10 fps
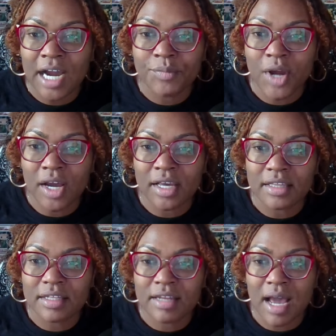I'm
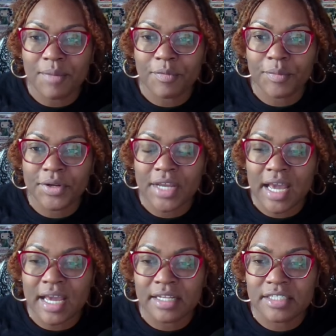docking the time from your
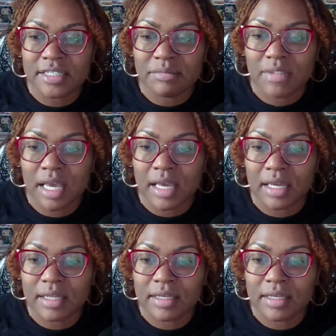day. Cheapskate.